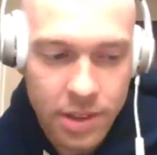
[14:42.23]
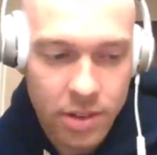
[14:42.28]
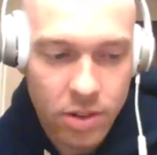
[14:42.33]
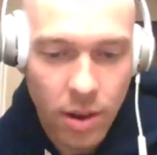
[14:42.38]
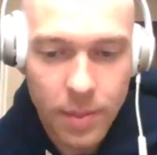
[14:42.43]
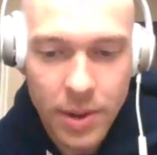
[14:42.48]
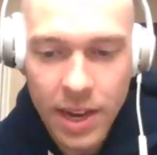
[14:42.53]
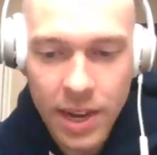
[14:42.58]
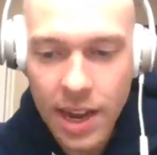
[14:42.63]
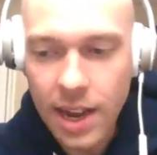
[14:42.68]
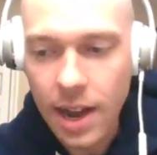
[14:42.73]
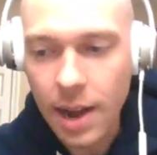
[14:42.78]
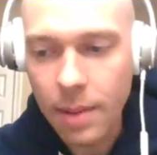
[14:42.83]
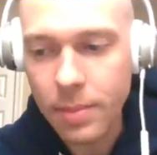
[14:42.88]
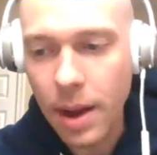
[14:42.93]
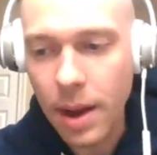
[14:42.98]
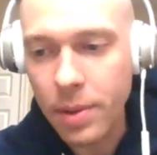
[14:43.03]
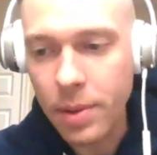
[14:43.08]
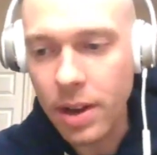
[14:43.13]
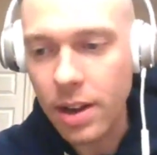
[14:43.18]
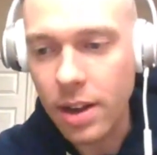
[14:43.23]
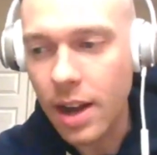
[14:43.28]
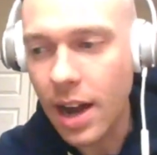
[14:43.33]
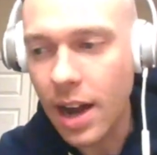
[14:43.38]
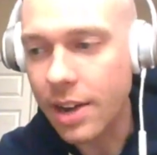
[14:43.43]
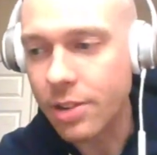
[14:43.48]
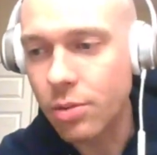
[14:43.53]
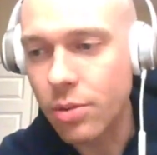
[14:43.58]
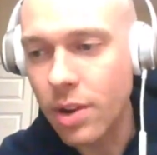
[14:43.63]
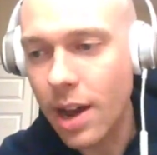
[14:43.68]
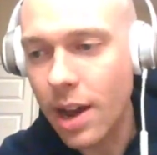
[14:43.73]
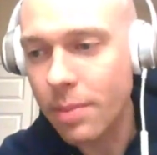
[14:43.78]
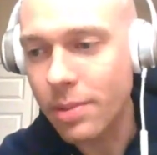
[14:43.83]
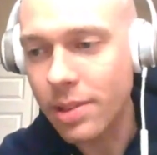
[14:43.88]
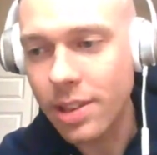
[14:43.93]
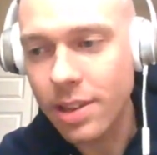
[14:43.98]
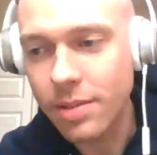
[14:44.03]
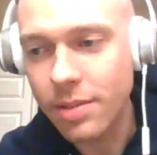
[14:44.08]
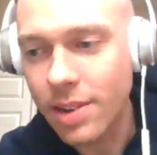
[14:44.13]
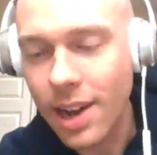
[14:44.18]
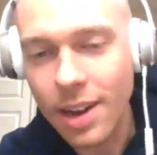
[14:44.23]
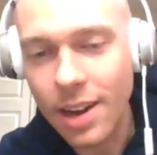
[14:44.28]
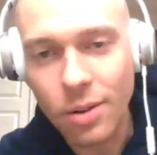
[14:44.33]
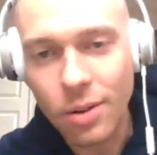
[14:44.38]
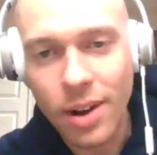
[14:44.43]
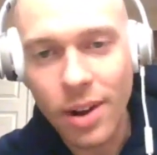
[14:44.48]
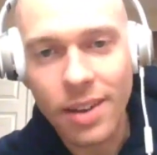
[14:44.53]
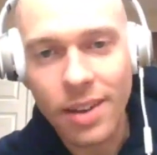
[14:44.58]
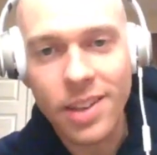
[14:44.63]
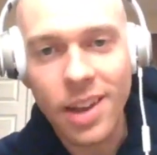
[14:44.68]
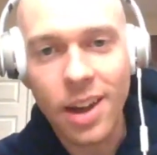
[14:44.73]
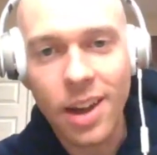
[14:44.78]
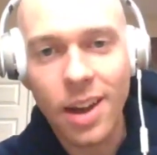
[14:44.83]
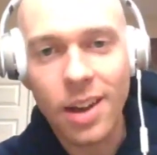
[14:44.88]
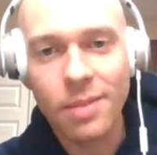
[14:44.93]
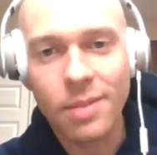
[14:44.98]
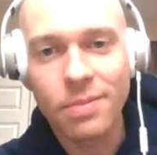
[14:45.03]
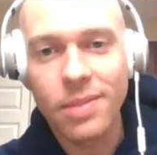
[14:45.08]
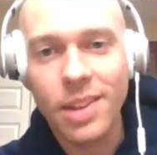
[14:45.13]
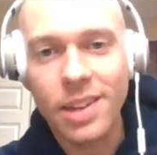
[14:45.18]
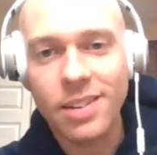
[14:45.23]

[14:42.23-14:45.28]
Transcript: So I mean, I do not believe in I don't have time.